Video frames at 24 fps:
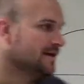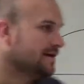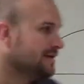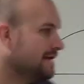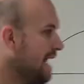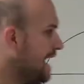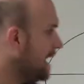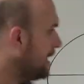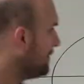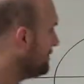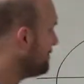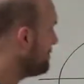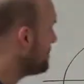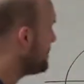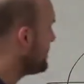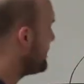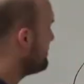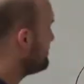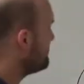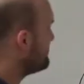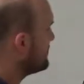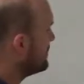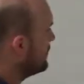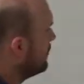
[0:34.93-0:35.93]
Now,
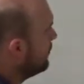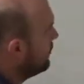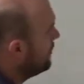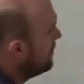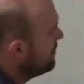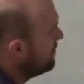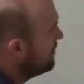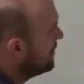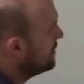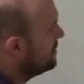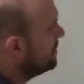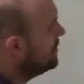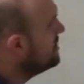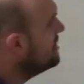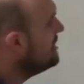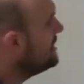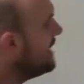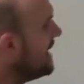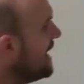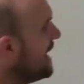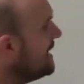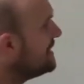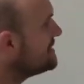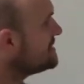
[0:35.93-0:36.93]
when we're
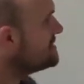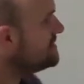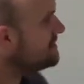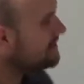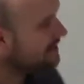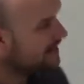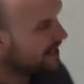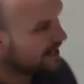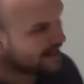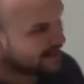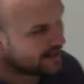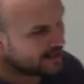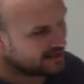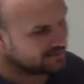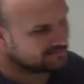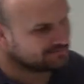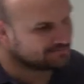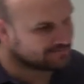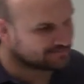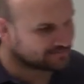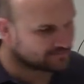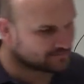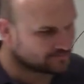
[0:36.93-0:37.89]
looking at, um,